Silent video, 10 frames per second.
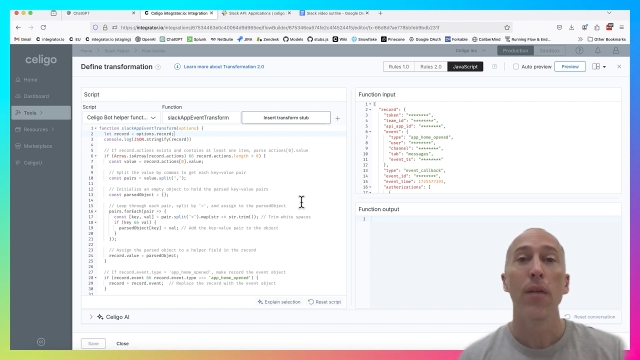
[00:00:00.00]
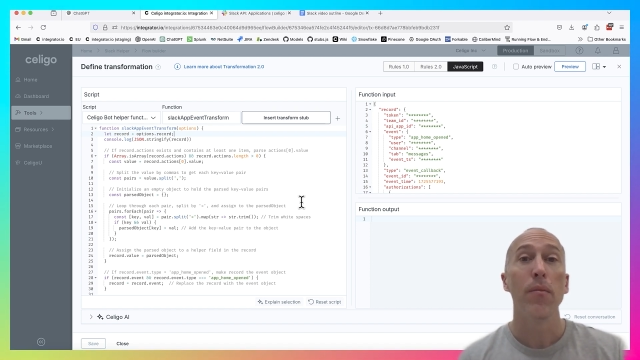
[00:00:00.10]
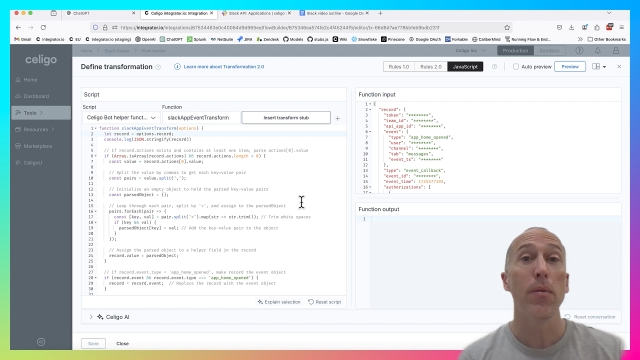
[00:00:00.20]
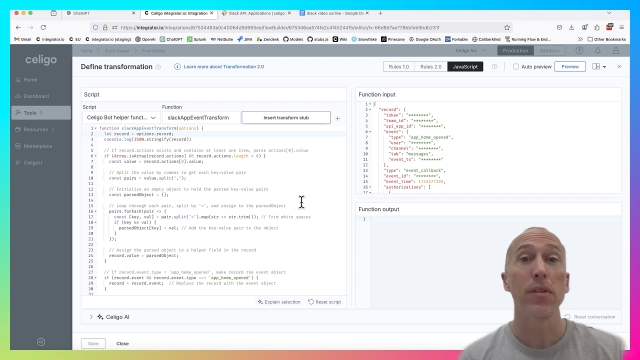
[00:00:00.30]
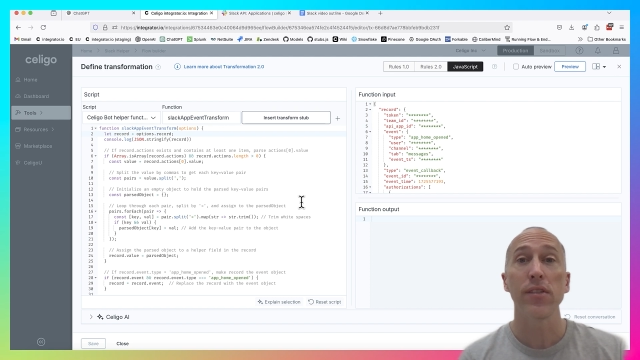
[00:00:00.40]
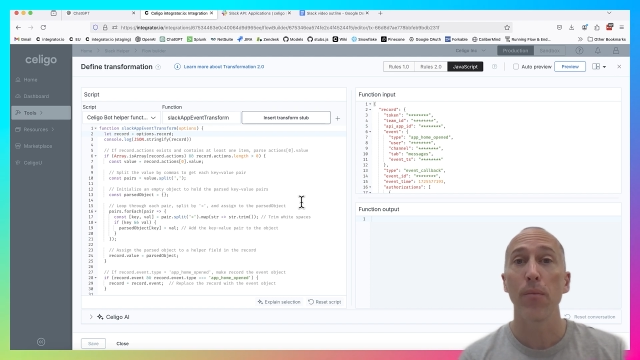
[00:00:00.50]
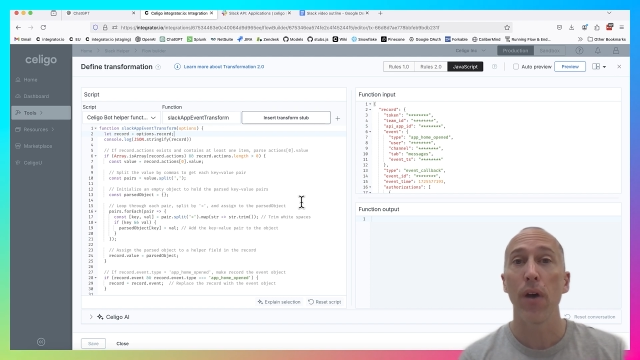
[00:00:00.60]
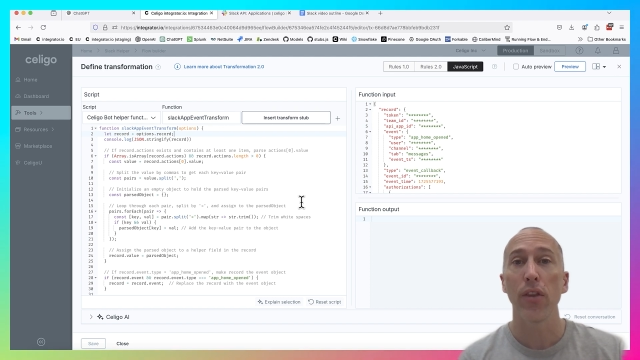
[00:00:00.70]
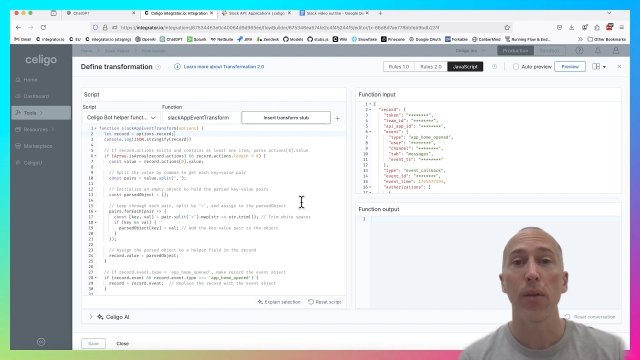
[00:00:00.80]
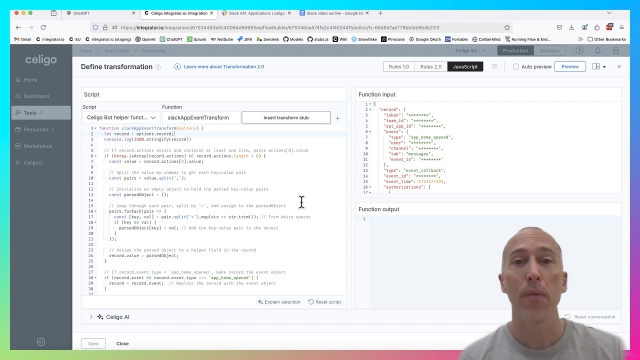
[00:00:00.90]
maybe some
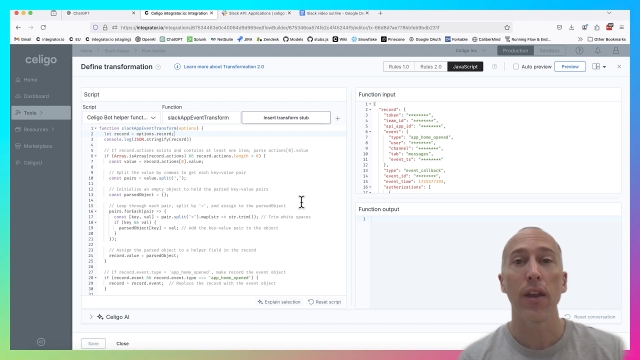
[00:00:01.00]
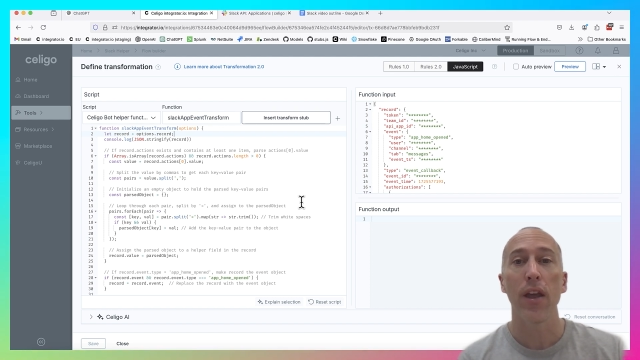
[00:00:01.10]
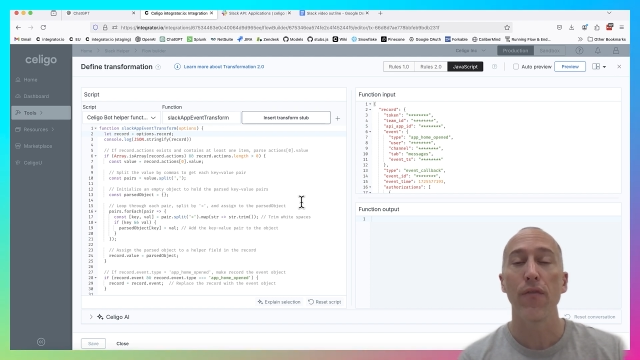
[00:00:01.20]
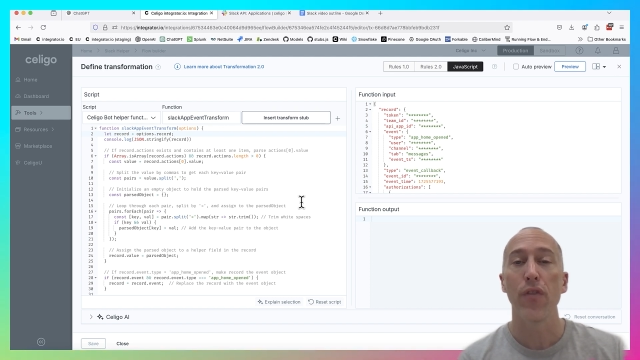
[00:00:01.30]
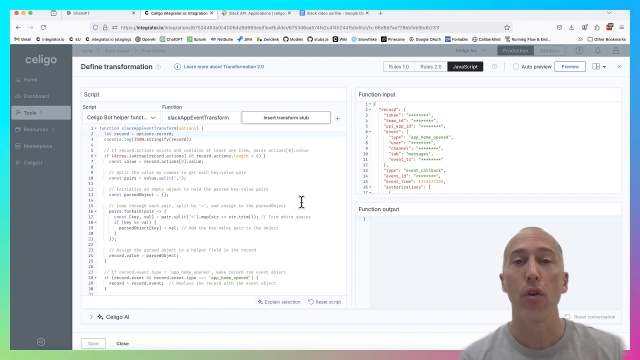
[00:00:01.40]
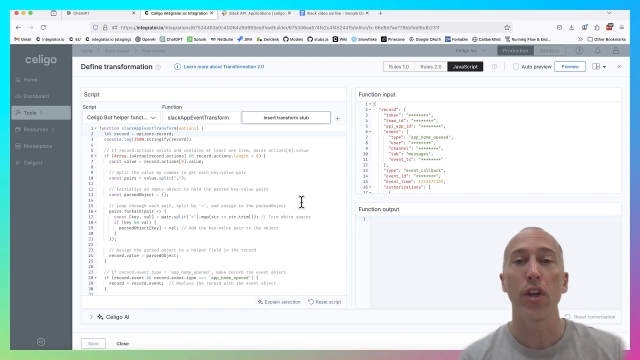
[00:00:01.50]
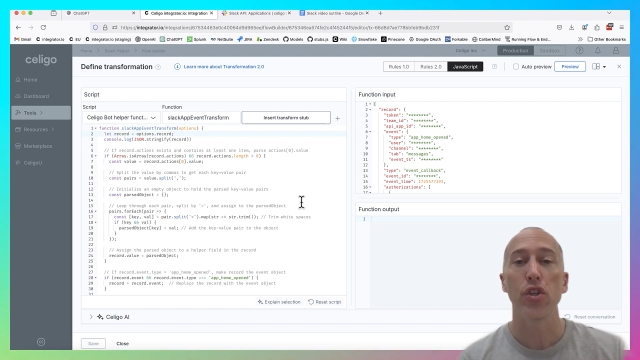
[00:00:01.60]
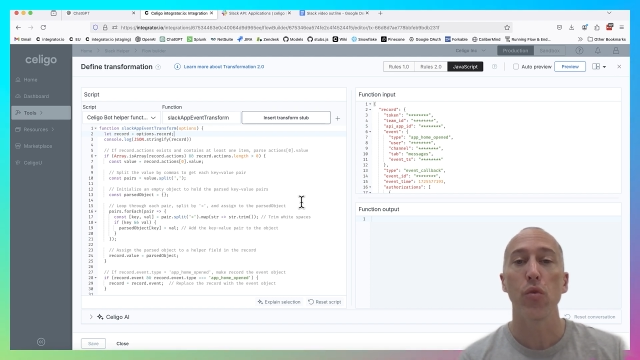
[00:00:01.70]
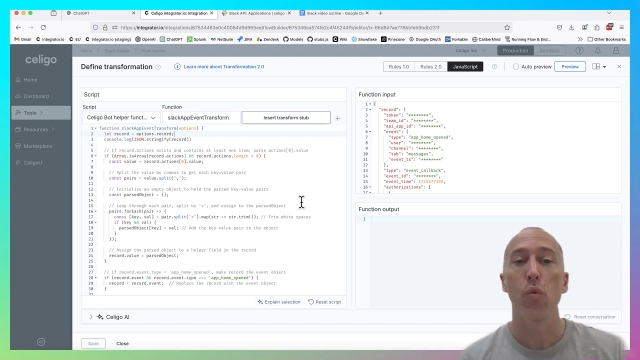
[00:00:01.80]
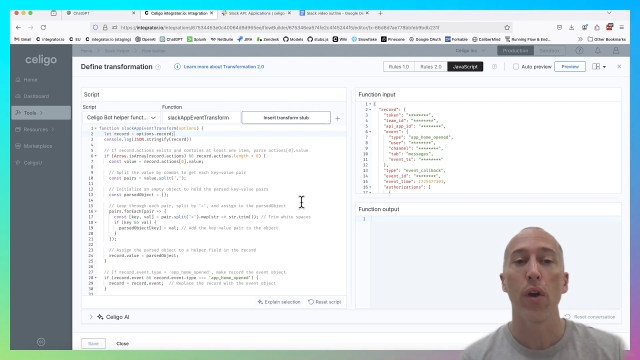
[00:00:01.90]
other meta info
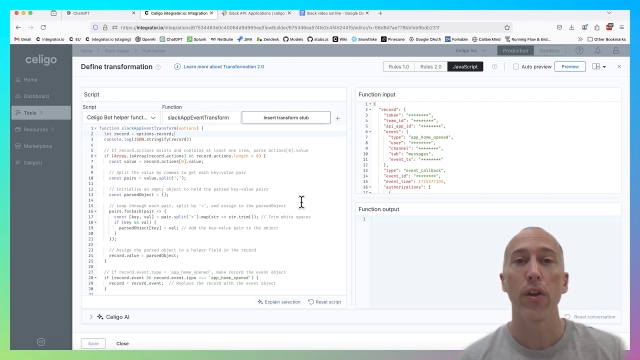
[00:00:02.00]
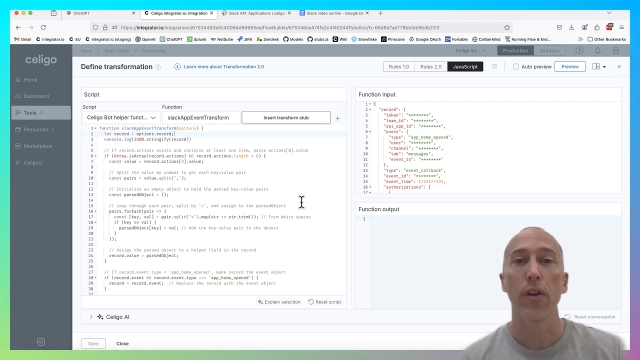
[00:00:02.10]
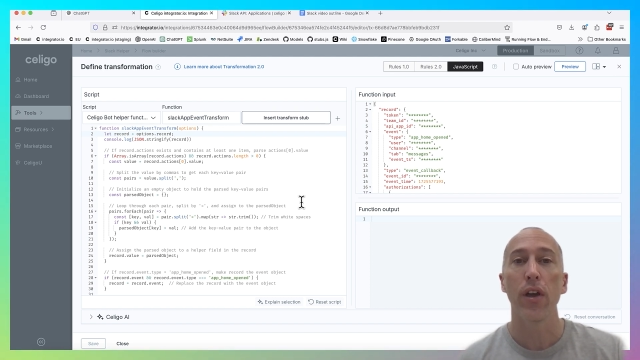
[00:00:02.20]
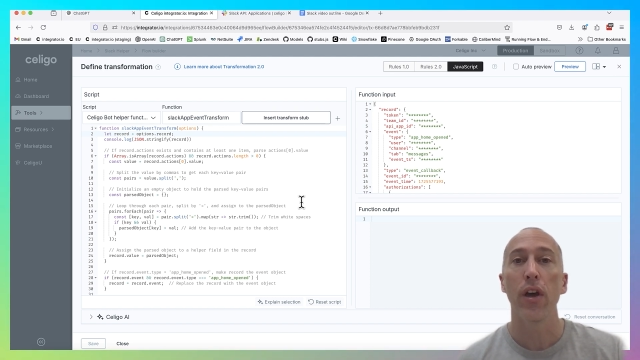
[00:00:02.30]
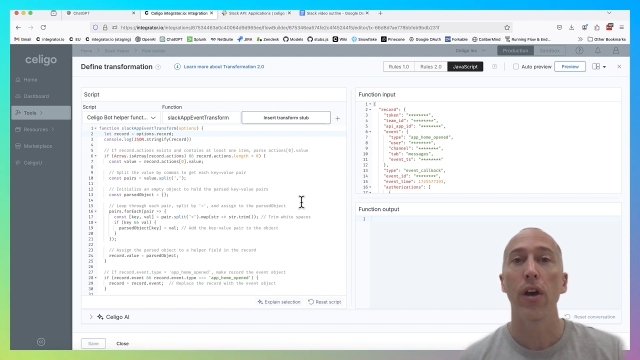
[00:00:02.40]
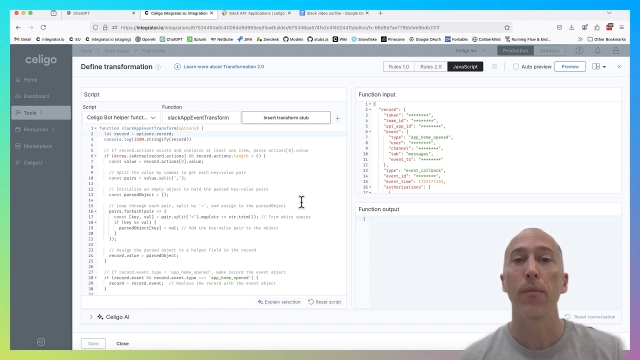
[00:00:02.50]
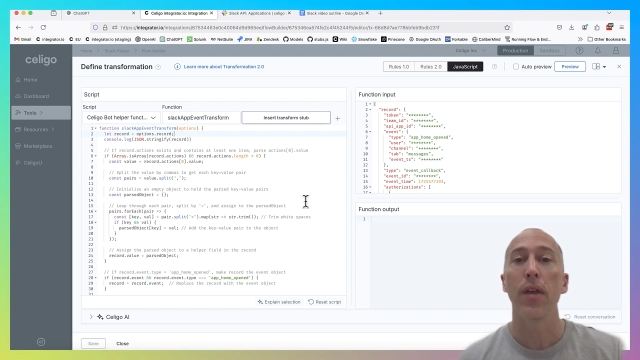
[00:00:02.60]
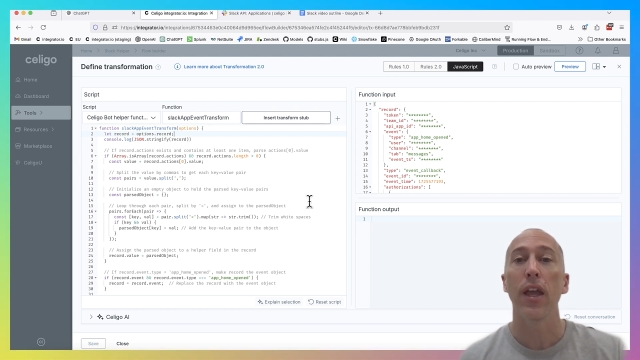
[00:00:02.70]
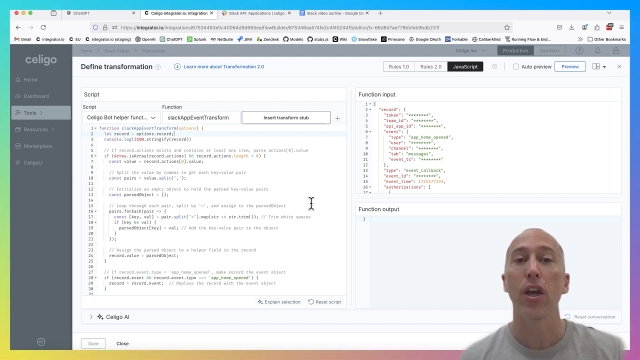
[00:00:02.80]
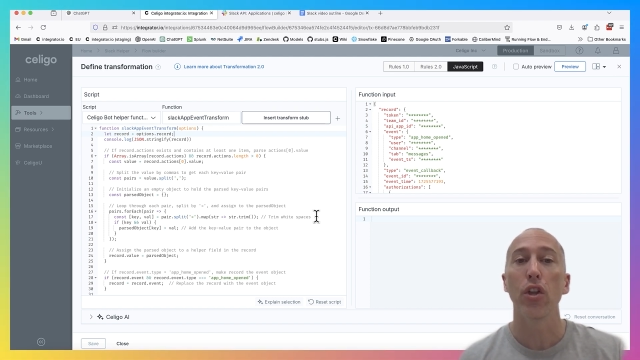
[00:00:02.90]
that you want to
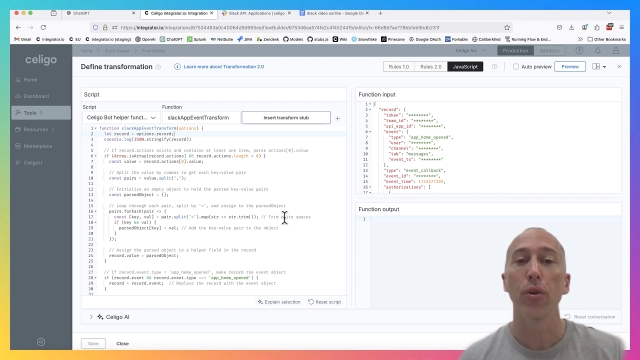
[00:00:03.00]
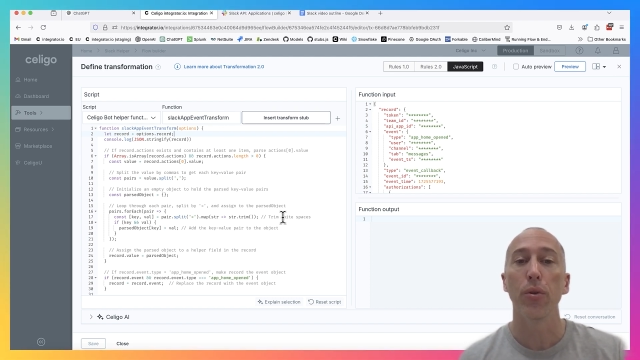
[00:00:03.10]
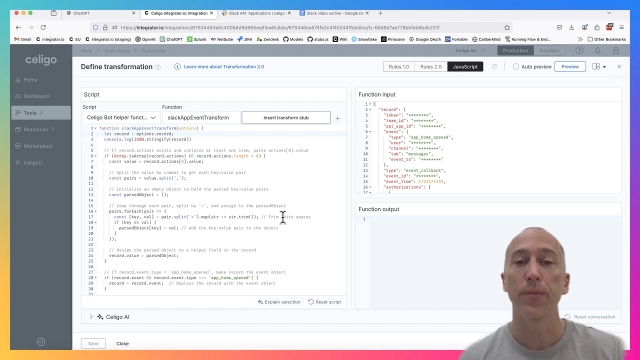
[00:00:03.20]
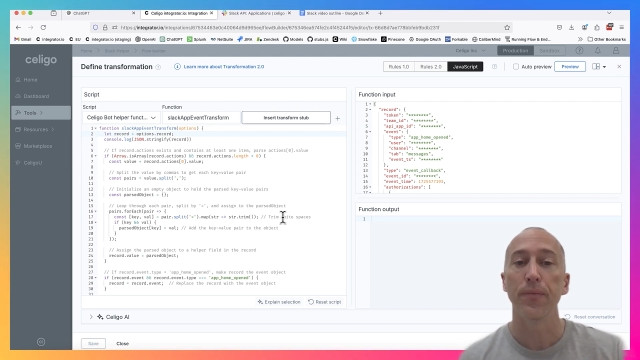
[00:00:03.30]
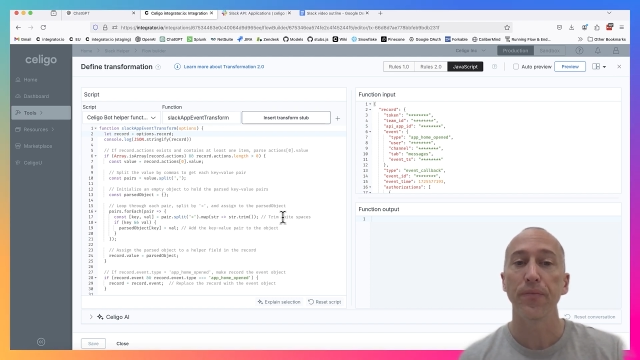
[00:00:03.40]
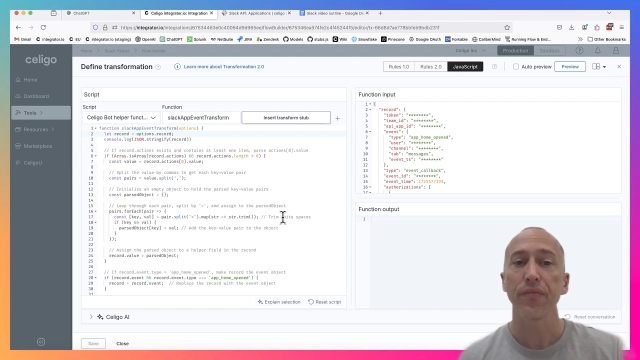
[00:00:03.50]
include.